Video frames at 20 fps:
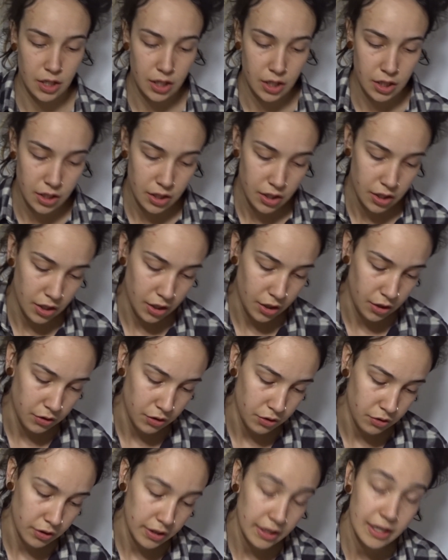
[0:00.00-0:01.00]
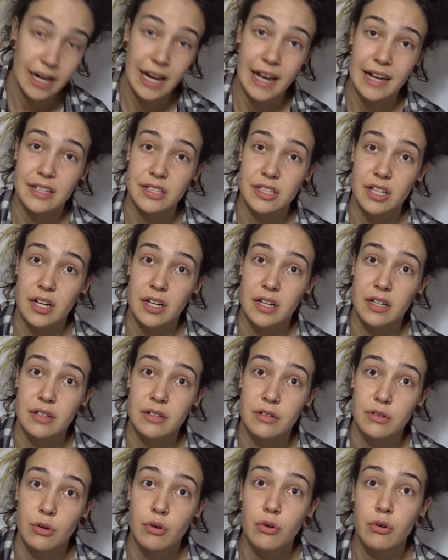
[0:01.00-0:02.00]
you know, you're a collector,
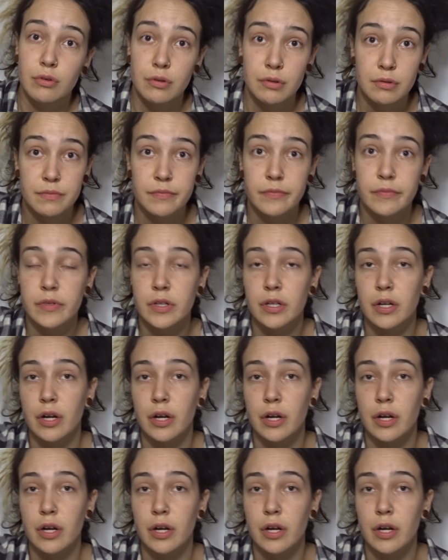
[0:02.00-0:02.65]
or, you know,